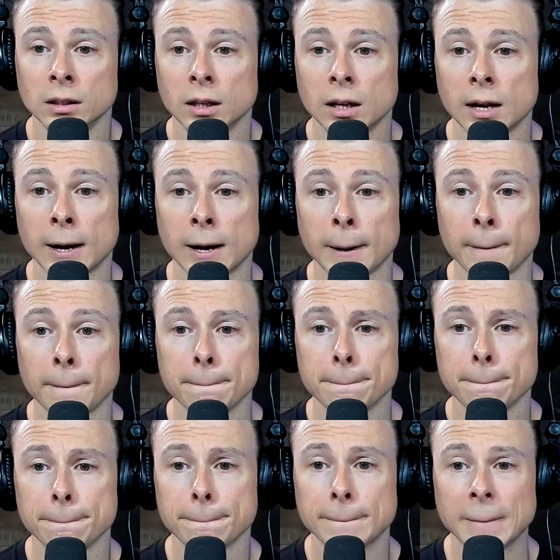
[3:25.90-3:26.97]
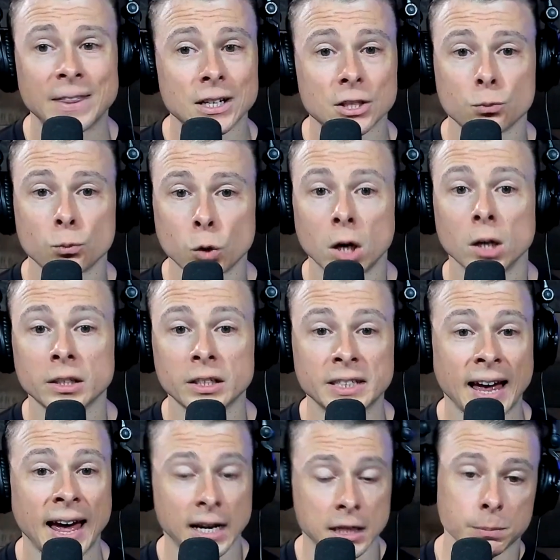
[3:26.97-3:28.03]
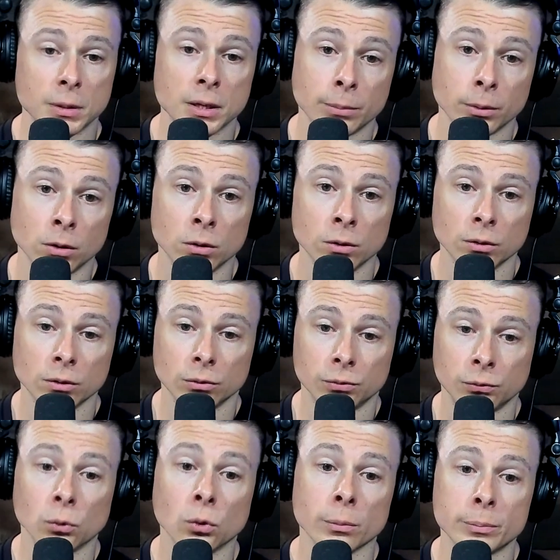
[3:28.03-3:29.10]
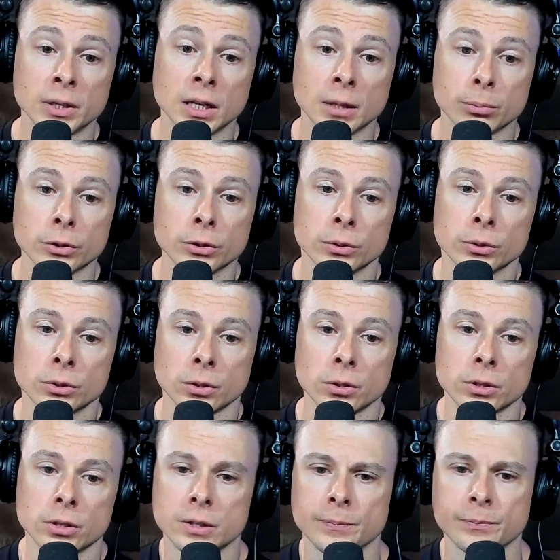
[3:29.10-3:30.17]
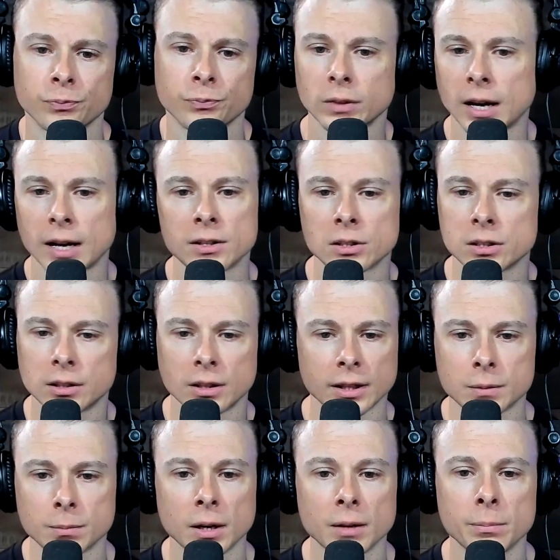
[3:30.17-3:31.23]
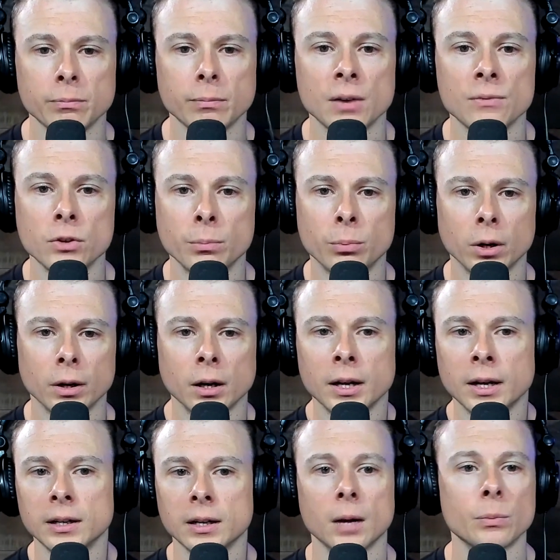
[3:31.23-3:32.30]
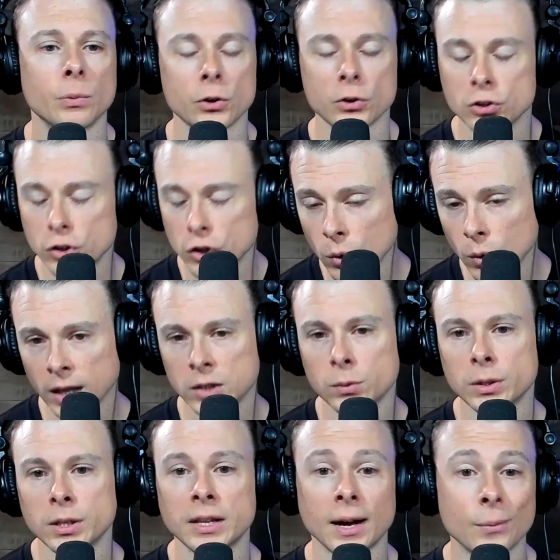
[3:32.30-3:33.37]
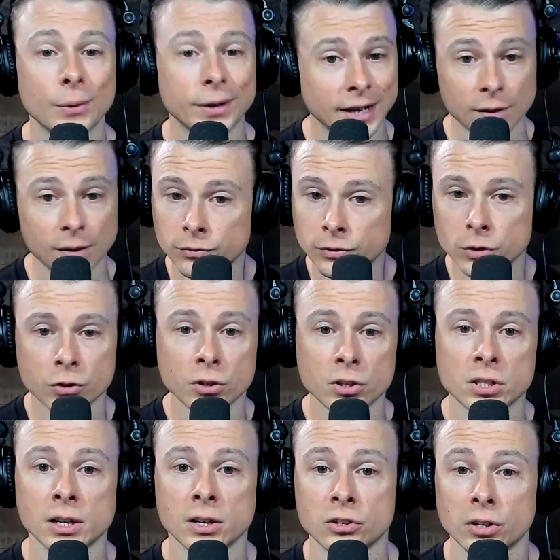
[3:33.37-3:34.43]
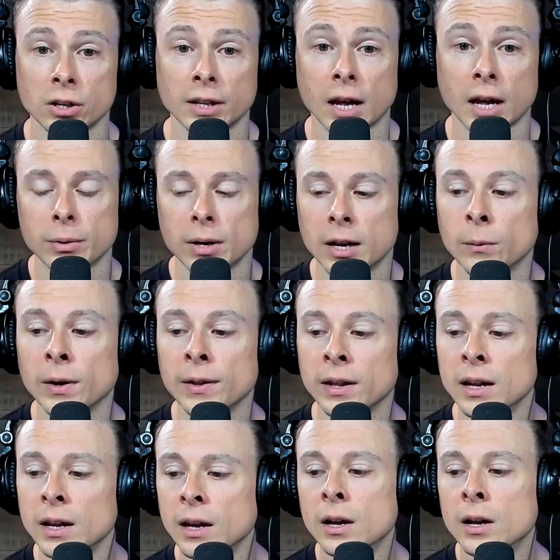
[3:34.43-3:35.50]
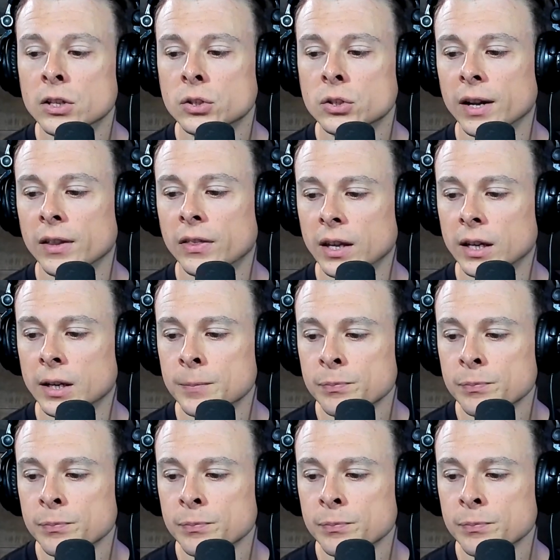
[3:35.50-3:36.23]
I think it's wrong to tax people for being producers. That's my viewpoint on it. There's nuance within that. We can have a future discussion on that. But anyway, so I think